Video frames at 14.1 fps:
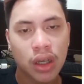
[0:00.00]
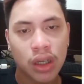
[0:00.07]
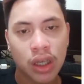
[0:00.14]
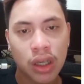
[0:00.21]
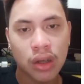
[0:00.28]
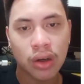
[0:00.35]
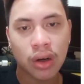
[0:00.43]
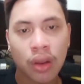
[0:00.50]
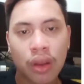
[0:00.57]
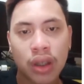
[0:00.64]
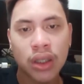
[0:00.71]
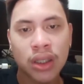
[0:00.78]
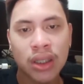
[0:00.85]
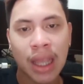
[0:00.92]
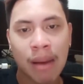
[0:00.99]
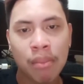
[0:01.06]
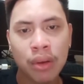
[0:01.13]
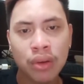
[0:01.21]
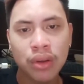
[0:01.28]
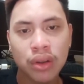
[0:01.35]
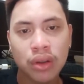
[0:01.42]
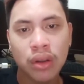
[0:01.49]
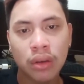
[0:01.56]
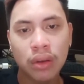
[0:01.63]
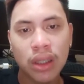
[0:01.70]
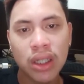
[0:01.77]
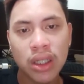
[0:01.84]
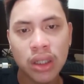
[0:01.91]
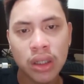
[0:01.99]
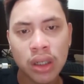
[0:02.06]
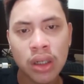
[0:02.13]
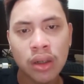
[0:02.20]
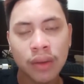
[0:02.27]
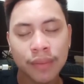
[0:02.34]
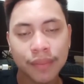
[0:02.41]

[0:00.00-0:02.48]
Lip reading: Here are the examples: collision,